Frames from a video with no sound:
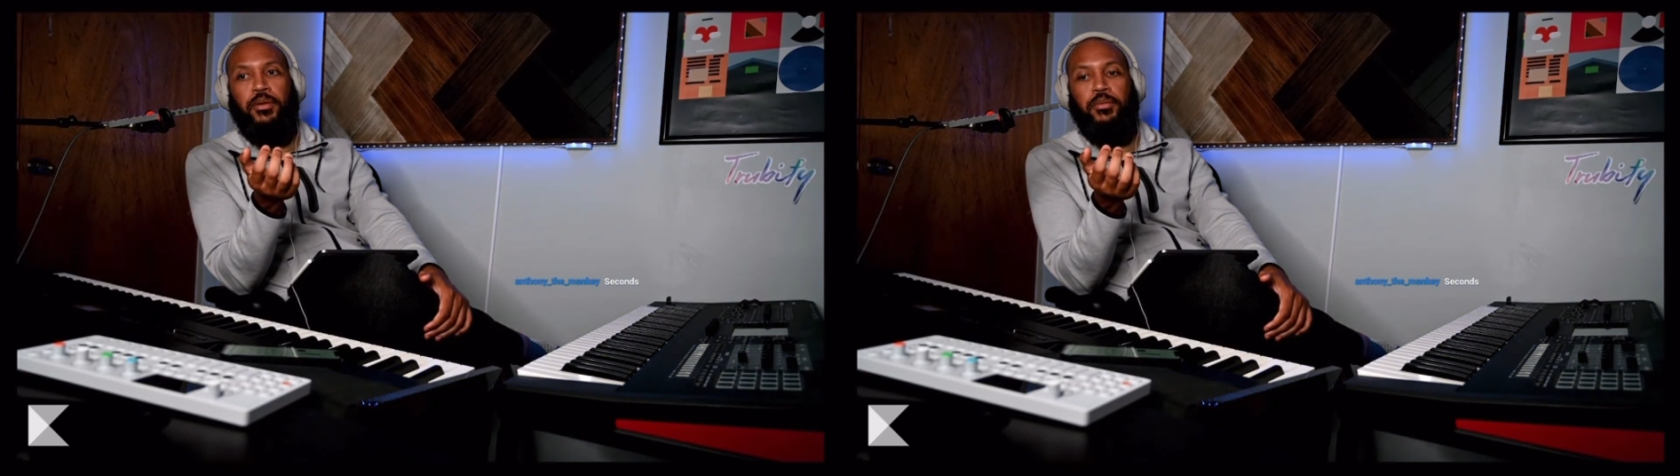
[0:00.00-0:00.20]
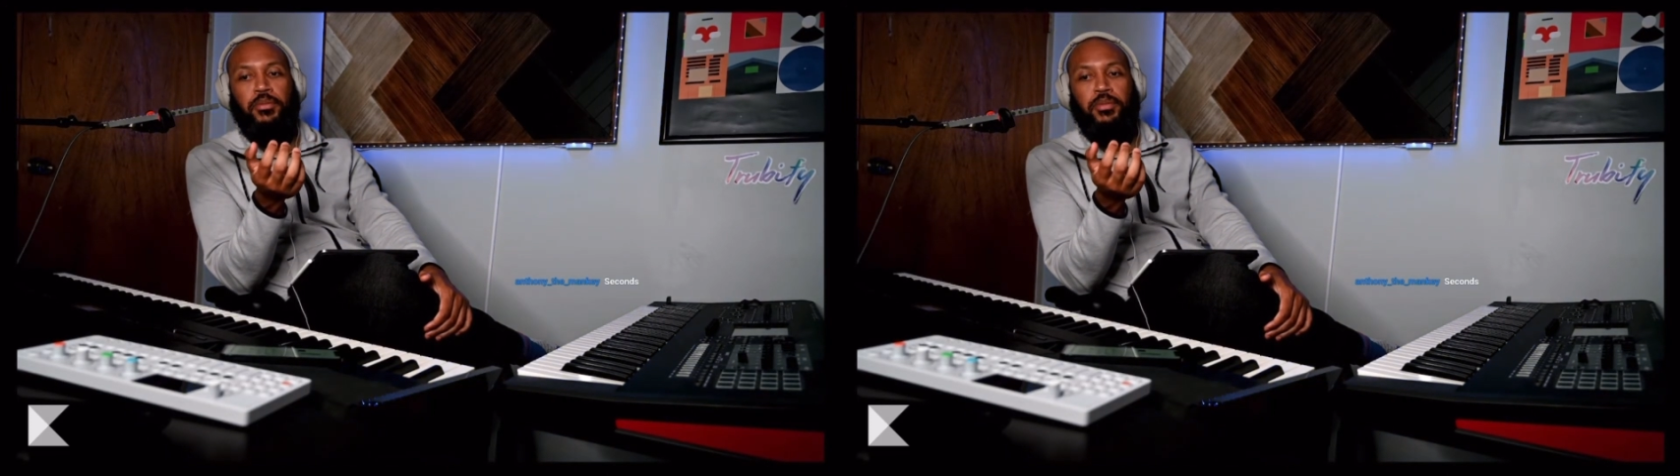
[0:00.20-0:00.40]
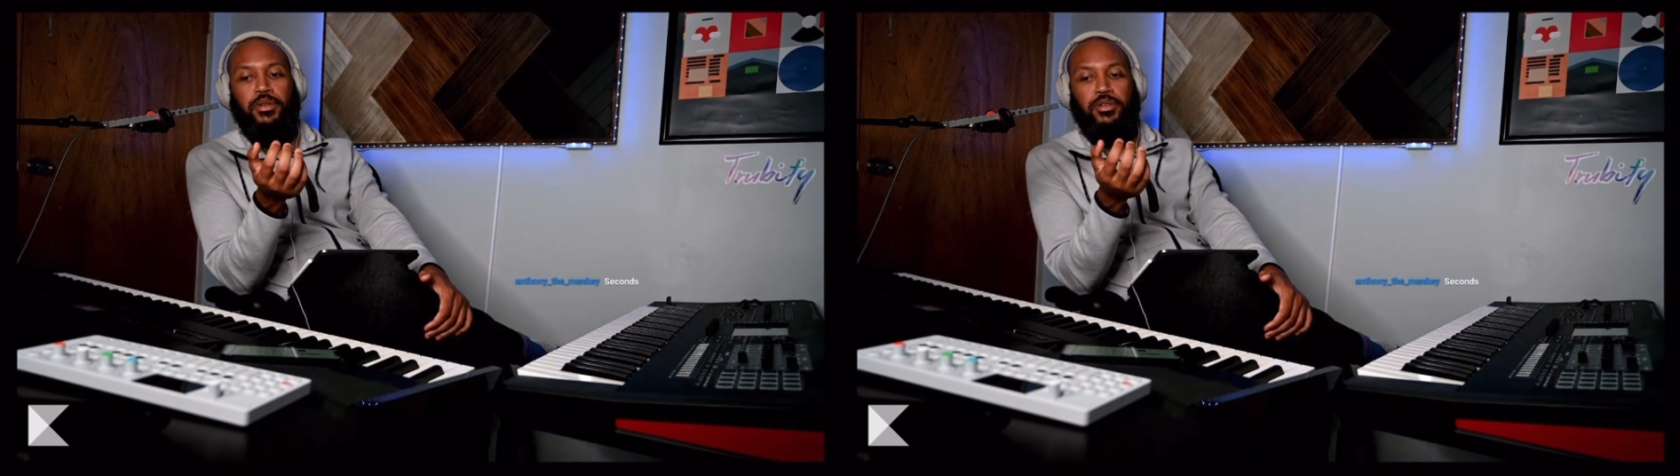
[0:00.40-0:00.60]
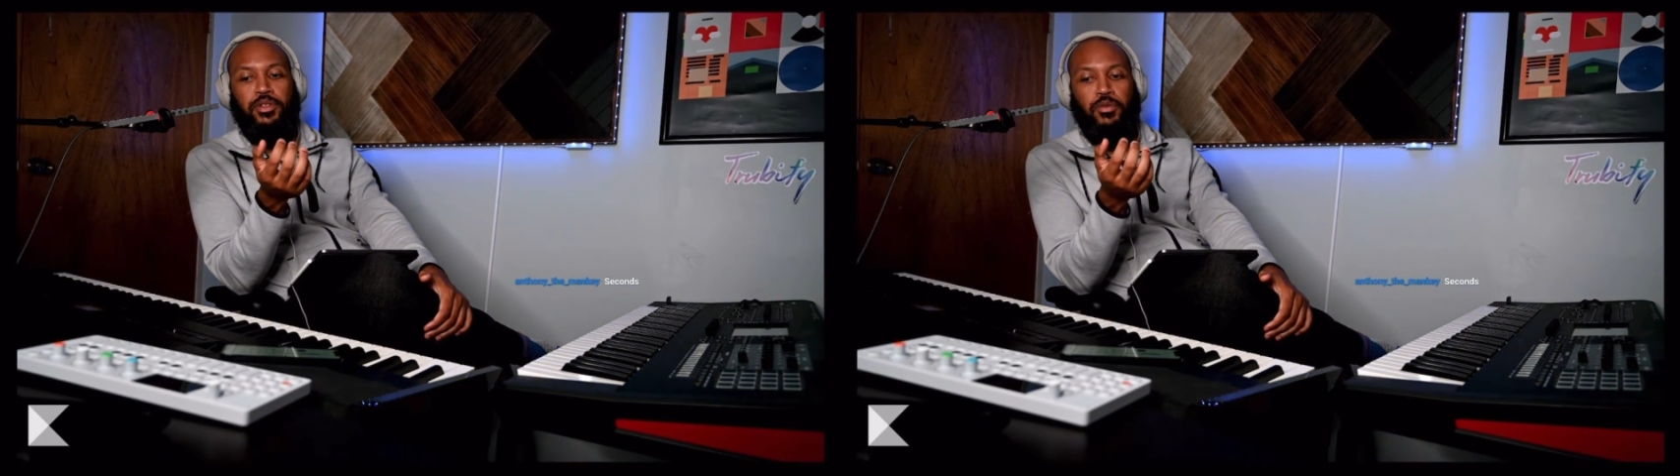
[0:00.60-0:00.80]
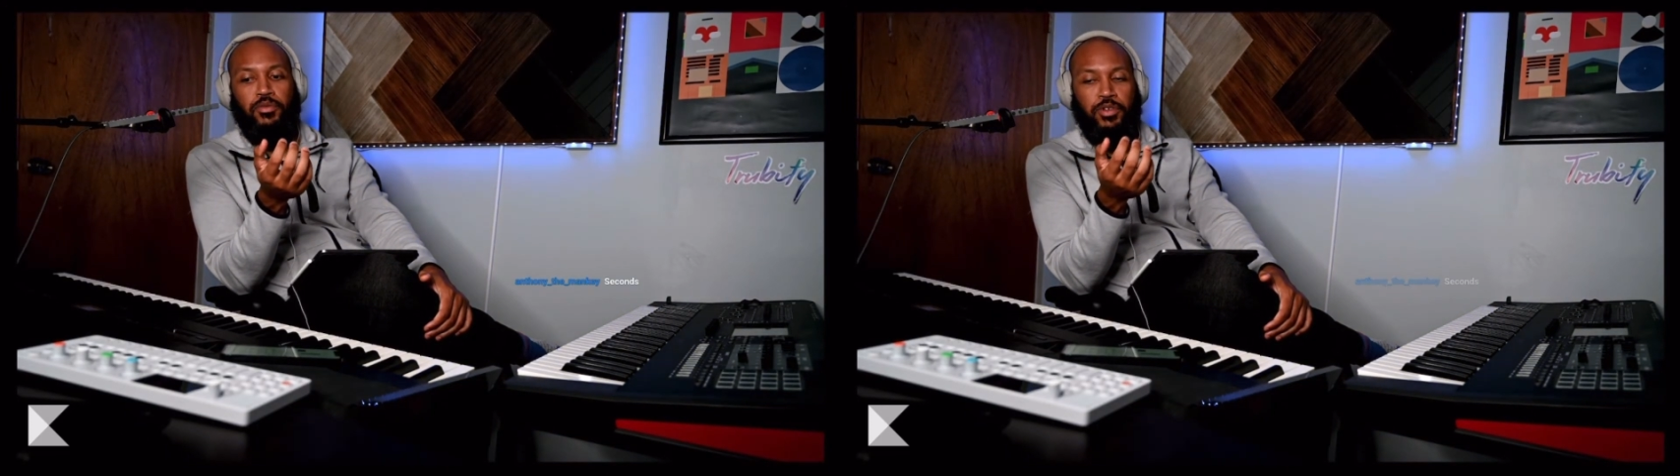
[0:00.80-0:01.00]
People
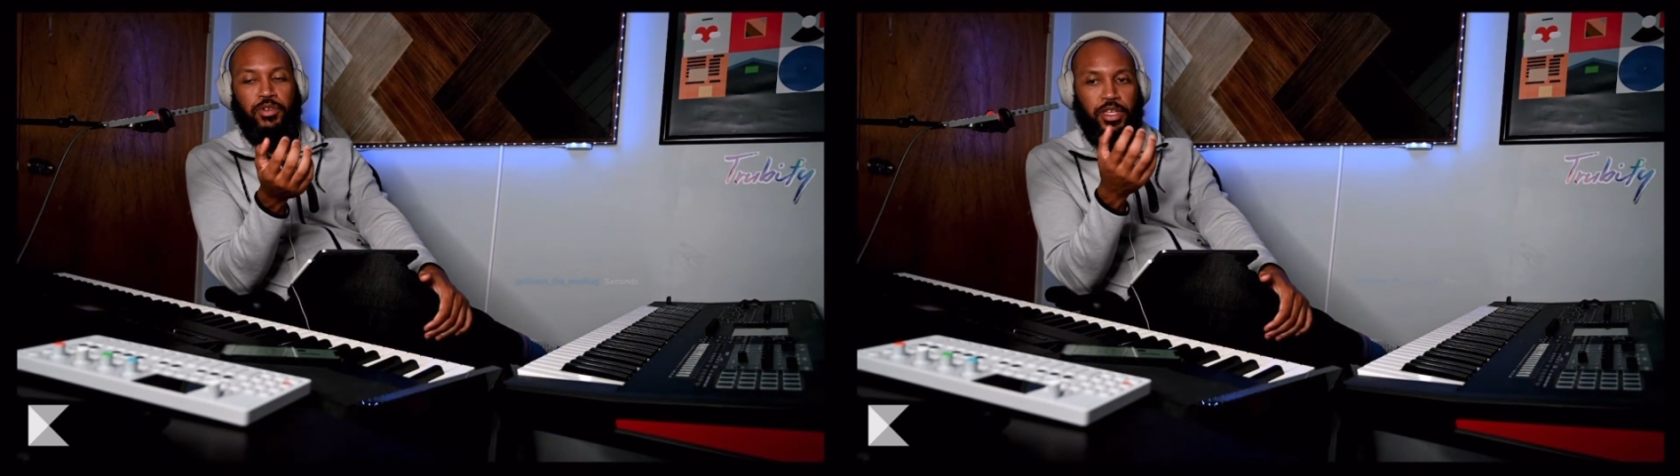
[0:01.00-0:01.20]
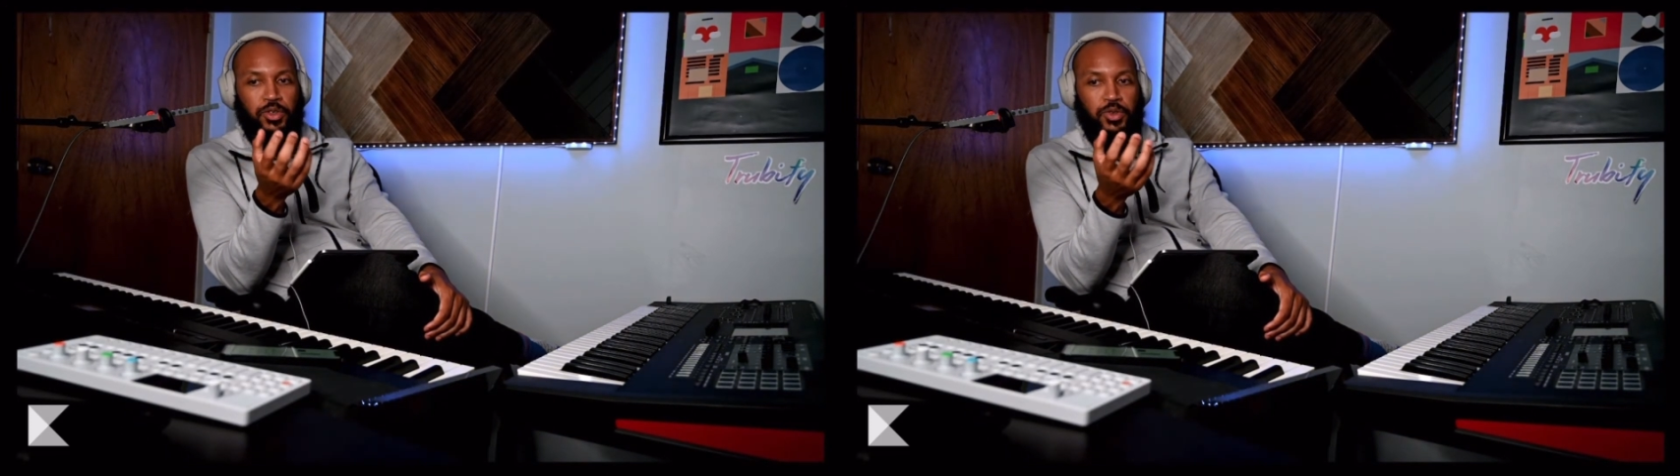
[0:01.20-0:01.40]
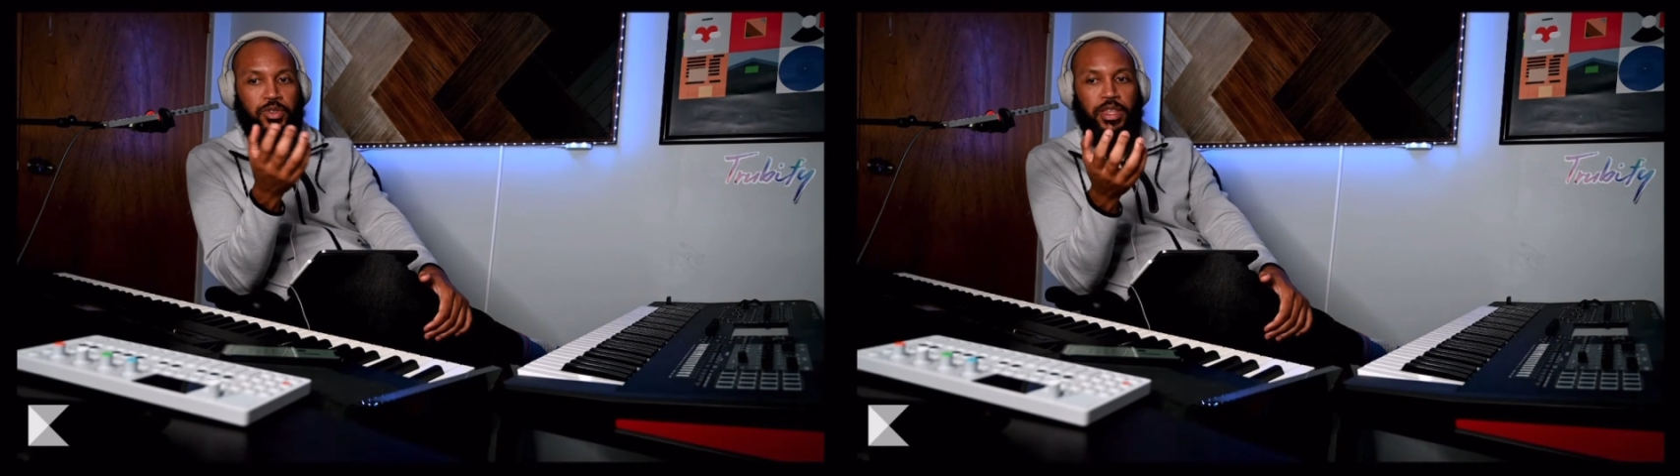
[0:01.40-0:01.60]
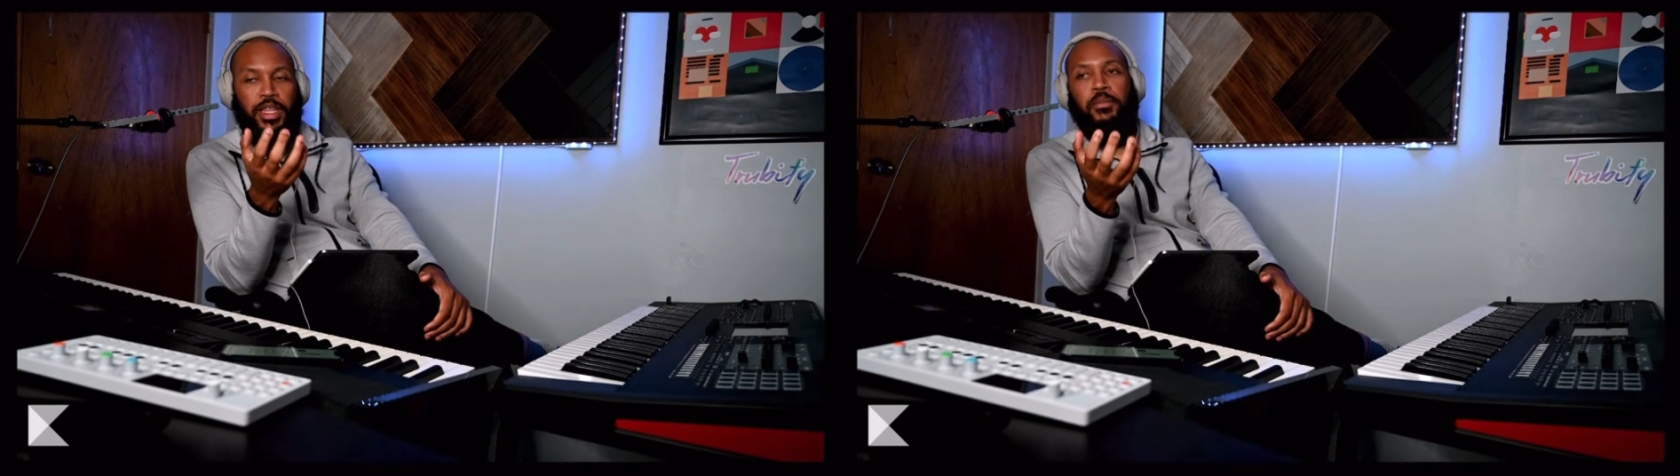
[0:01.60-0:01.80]
don't really use it that